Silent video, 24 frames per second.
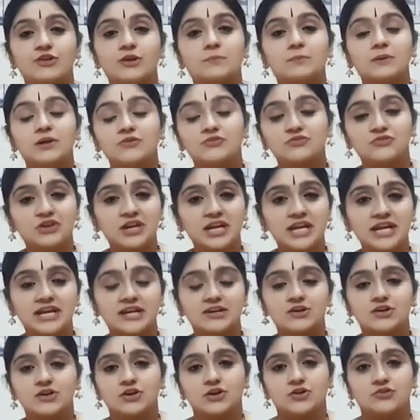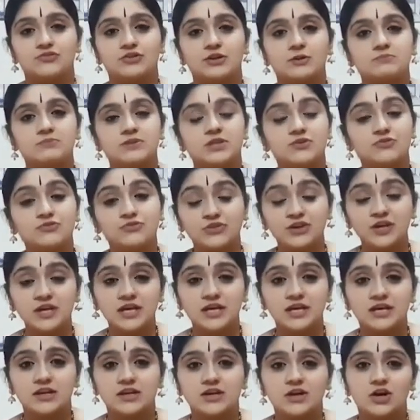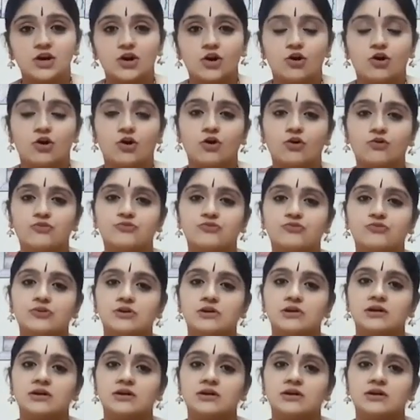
be freed from the fear of